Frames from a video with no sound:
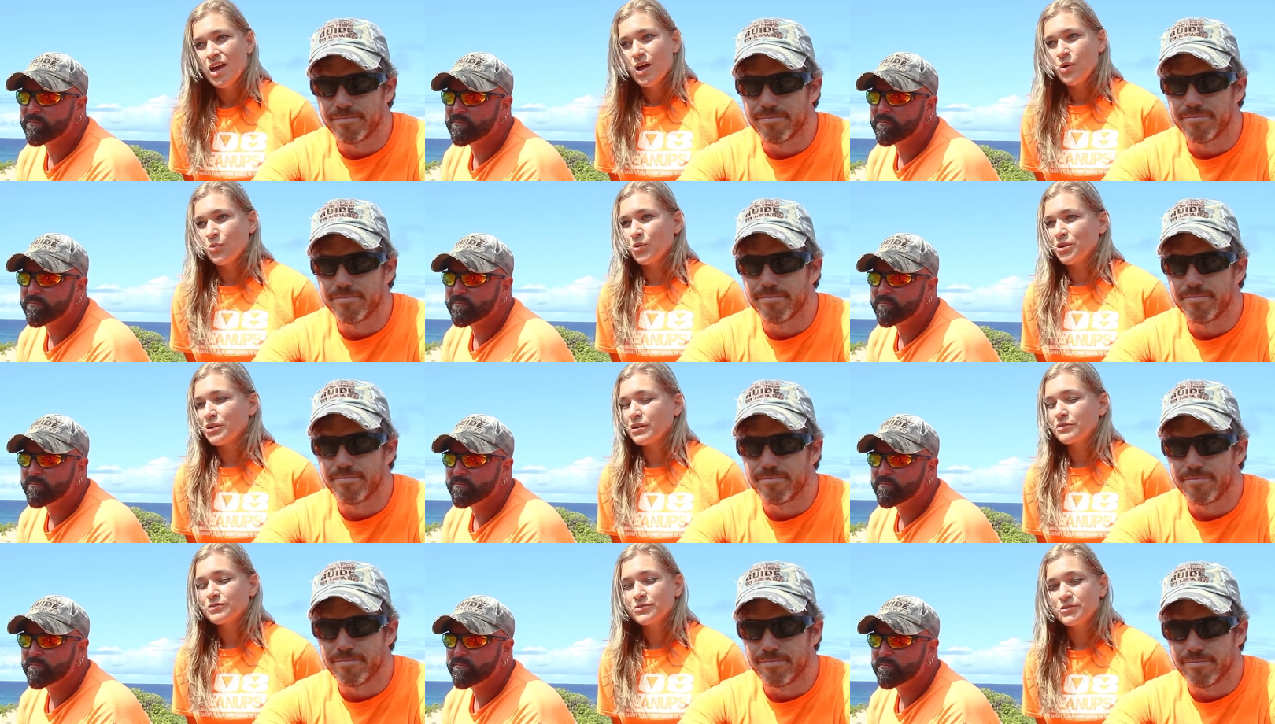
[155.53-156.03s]

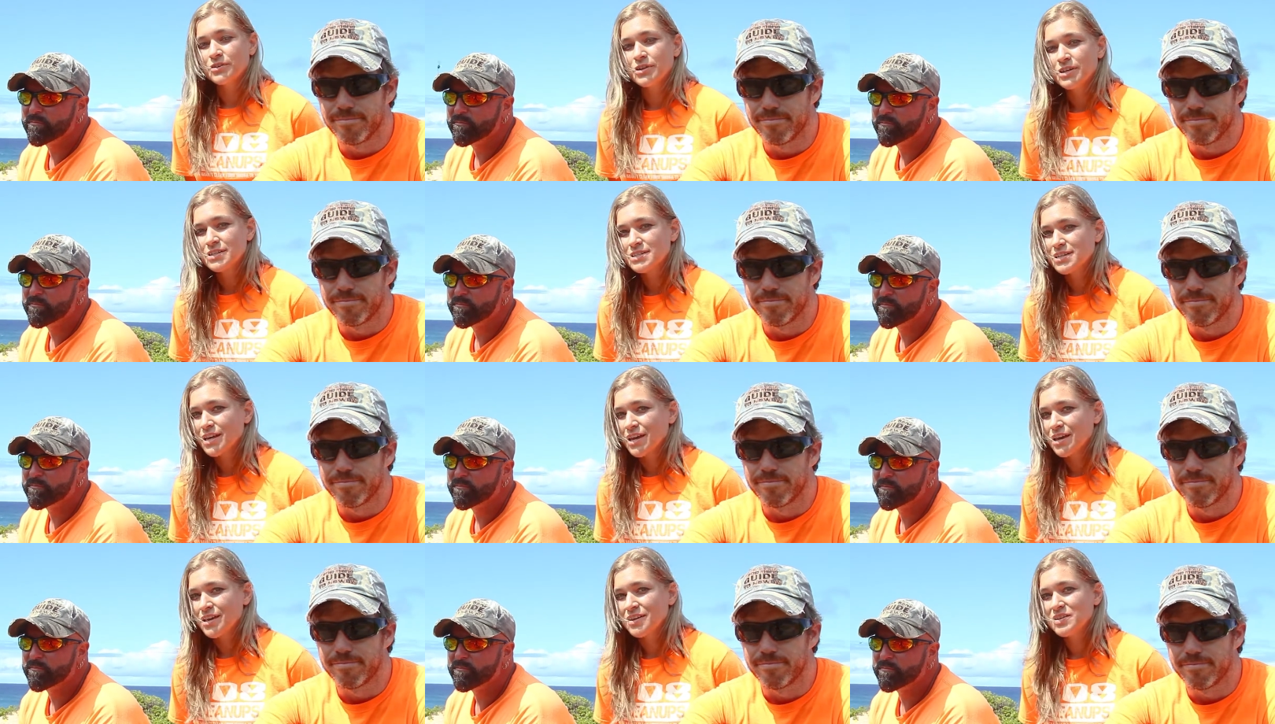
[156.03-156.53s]
Speaker 1: Whatever it
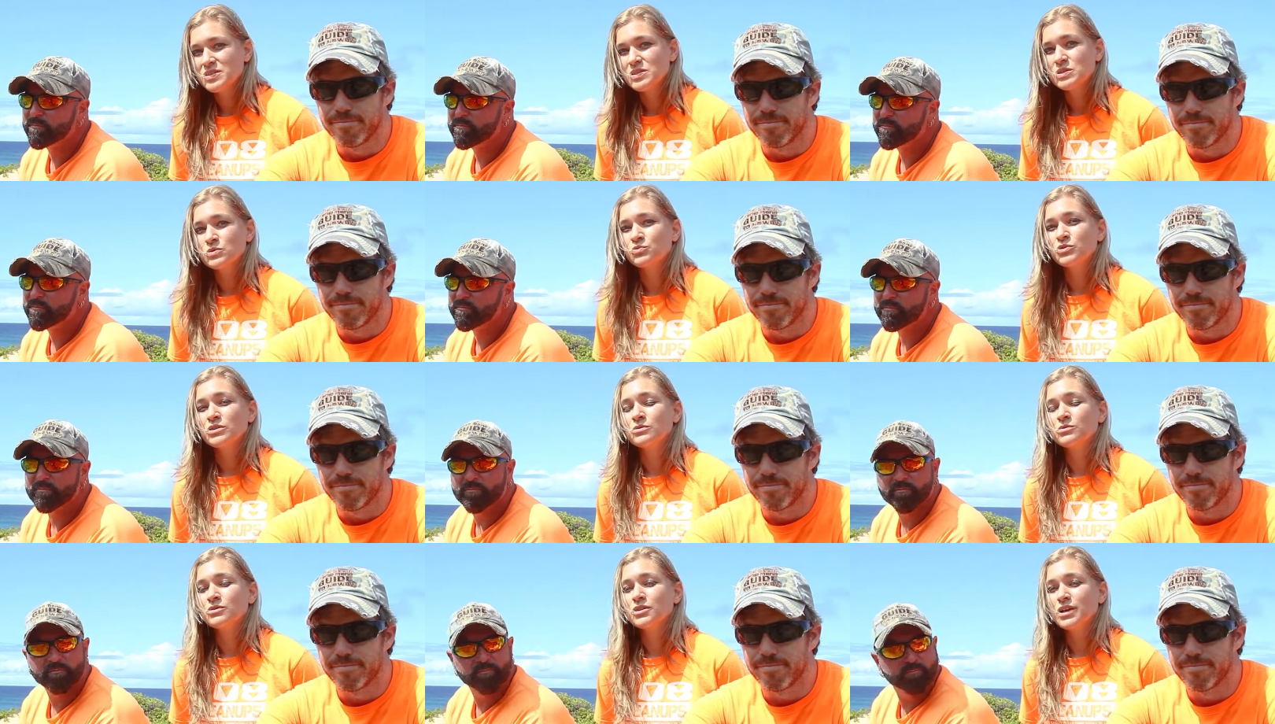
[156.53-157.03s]
takes, we
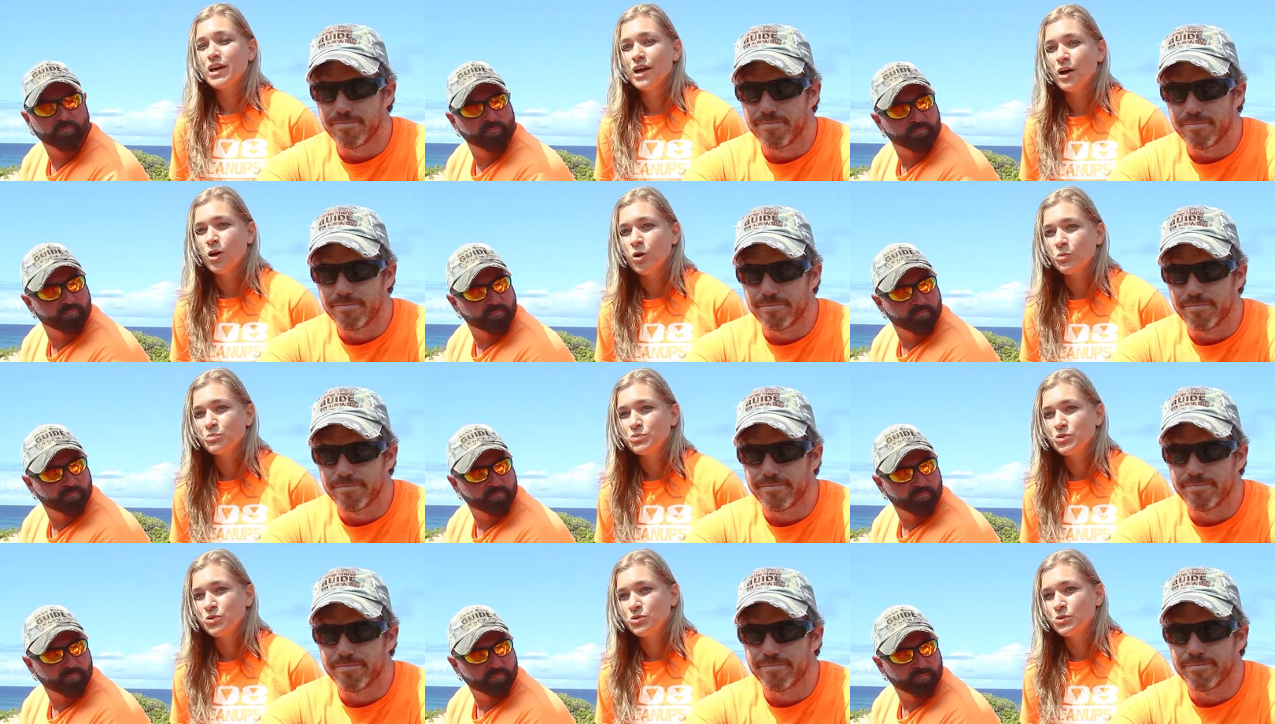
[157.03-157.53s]
will help
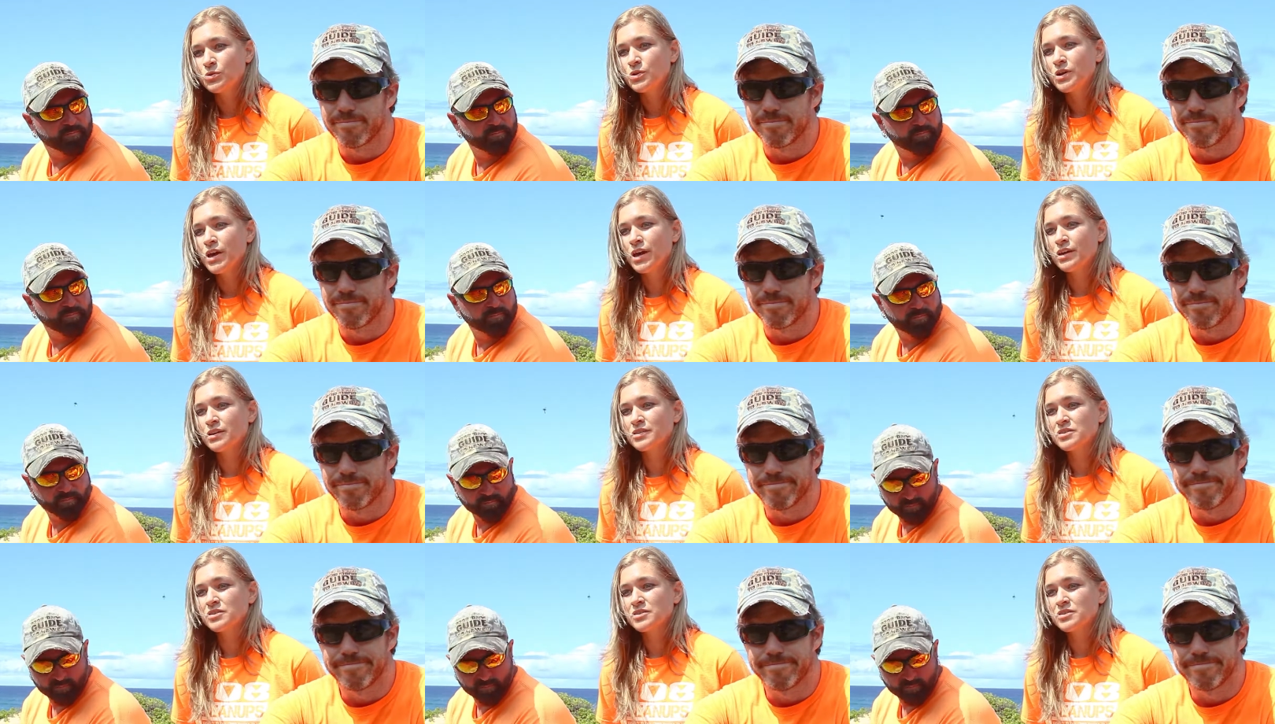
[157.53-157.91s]
you and